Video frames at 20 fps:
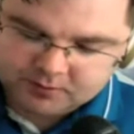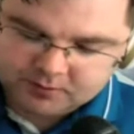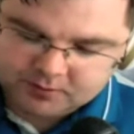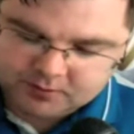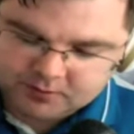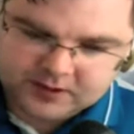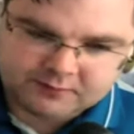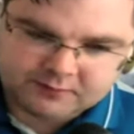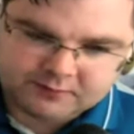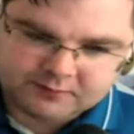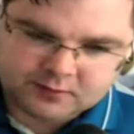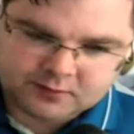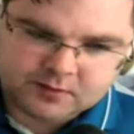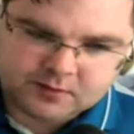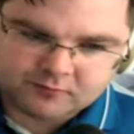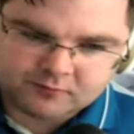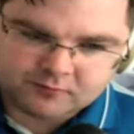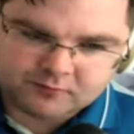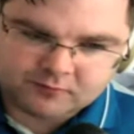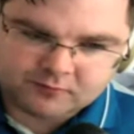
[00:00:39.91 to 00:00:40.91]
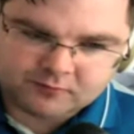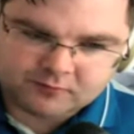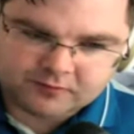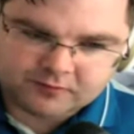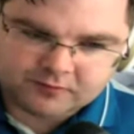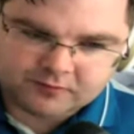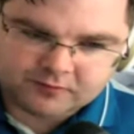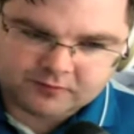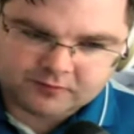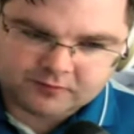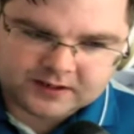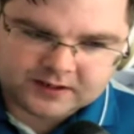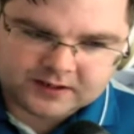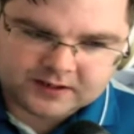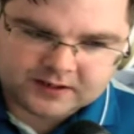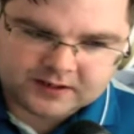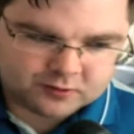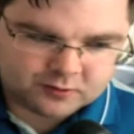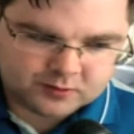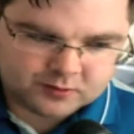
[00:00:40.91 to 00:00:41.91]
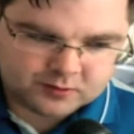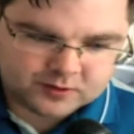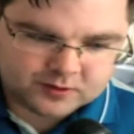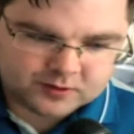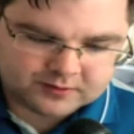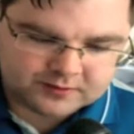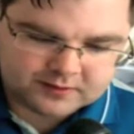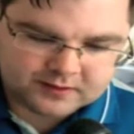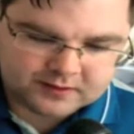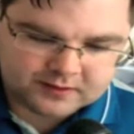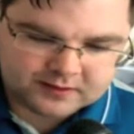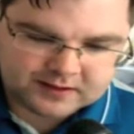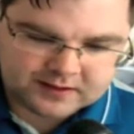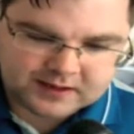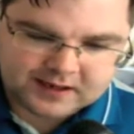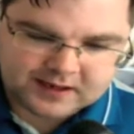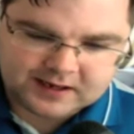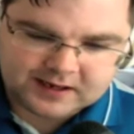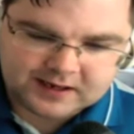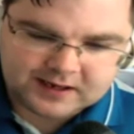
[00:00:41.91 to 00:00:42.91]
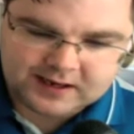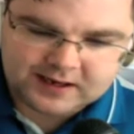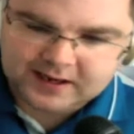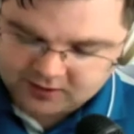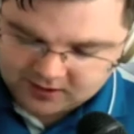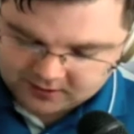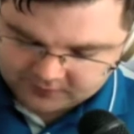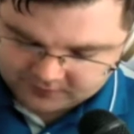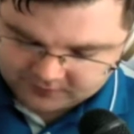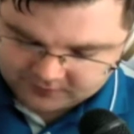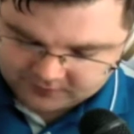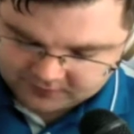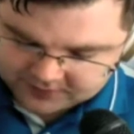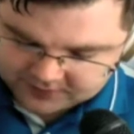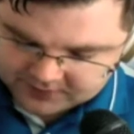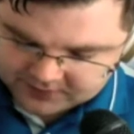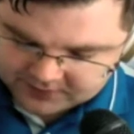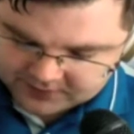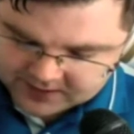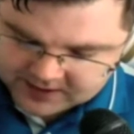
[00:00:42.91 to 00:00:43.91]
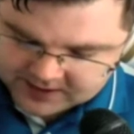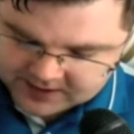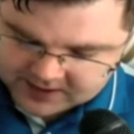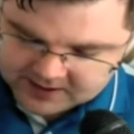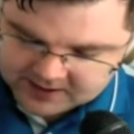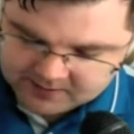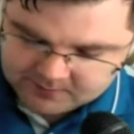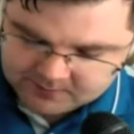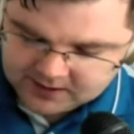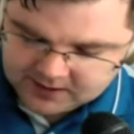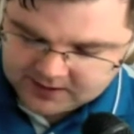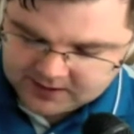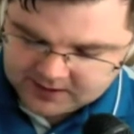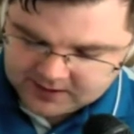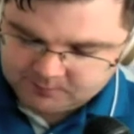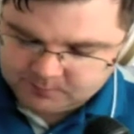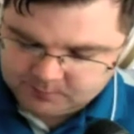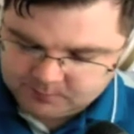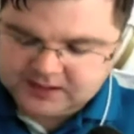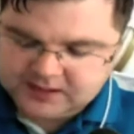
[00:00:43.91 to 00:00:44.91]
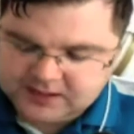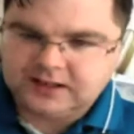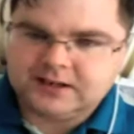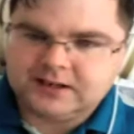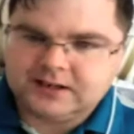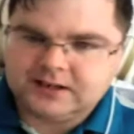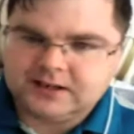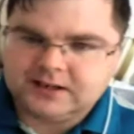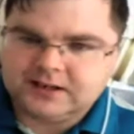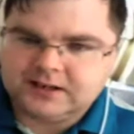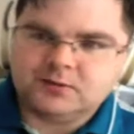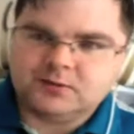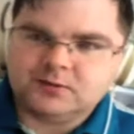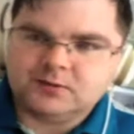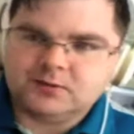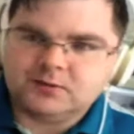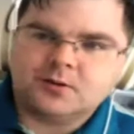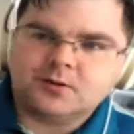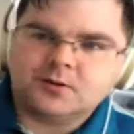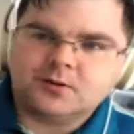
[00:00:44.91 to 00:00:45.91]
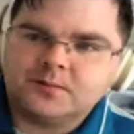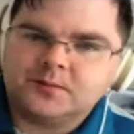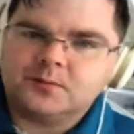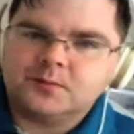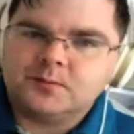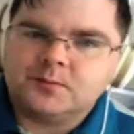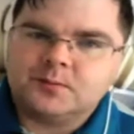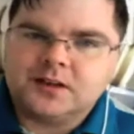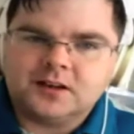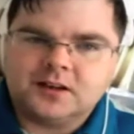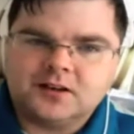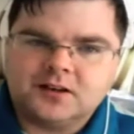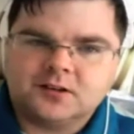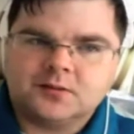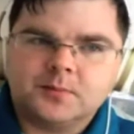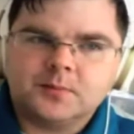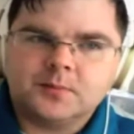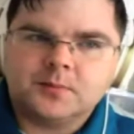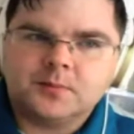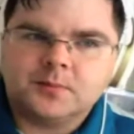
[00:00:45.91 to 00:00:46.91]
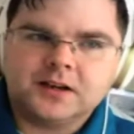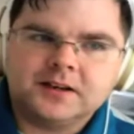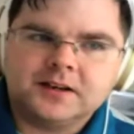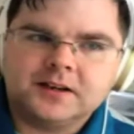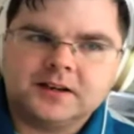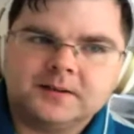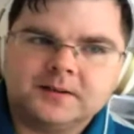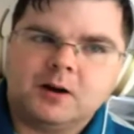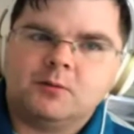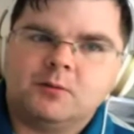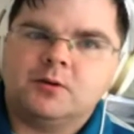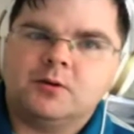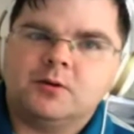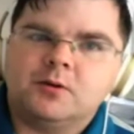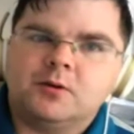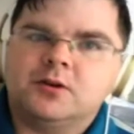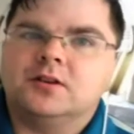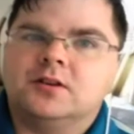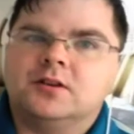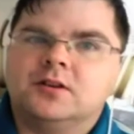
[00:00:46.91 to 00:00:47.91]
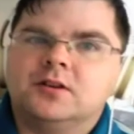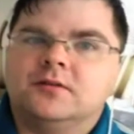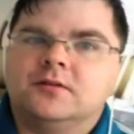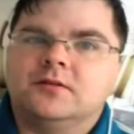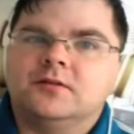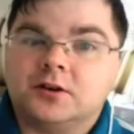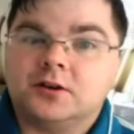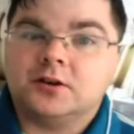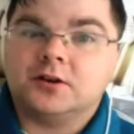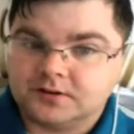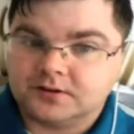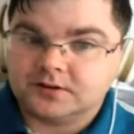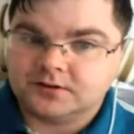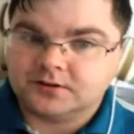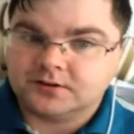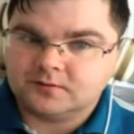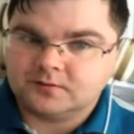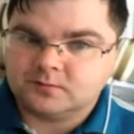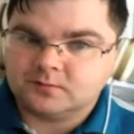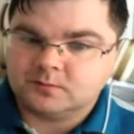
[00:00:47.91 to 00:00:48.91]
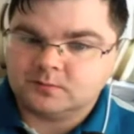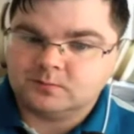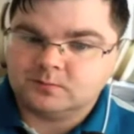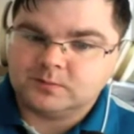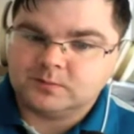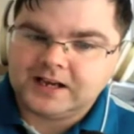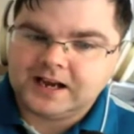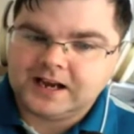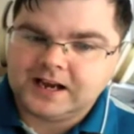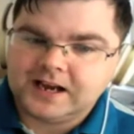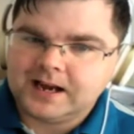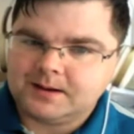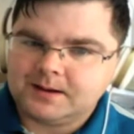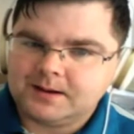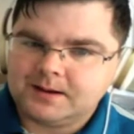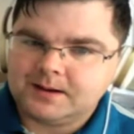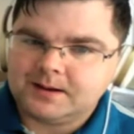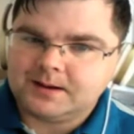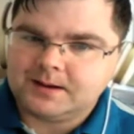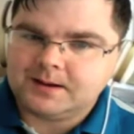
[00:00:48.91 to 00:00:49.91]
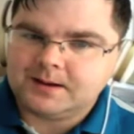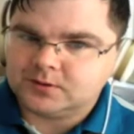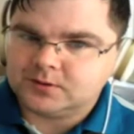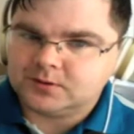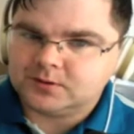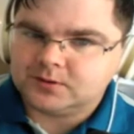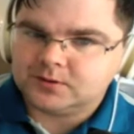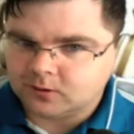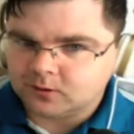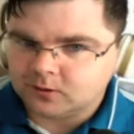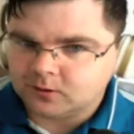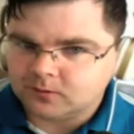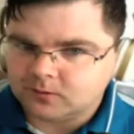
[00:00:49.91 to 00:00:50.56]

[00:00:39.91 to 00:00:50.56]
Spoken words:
You gave it to me for free at the Secular Students Alliance conference. But immediately when someone comes up to me and tells me, I want you to find your purpose, I'm skeptical.